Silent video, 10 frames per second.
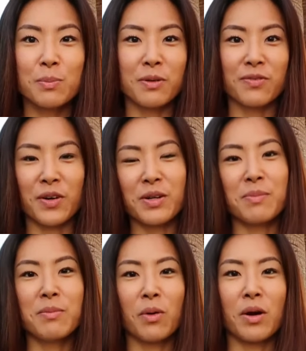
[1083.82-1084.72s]
who prefer to
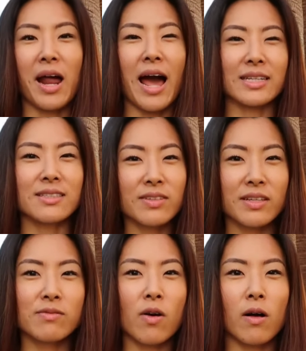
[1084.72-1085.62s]
be more actively
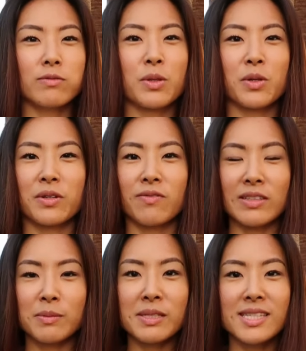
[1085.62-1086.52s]
involved with your
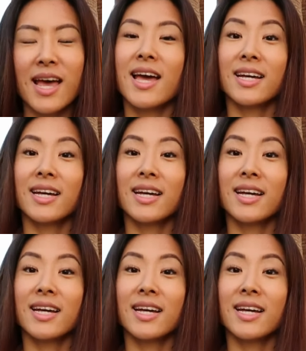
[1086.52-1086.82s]
investments,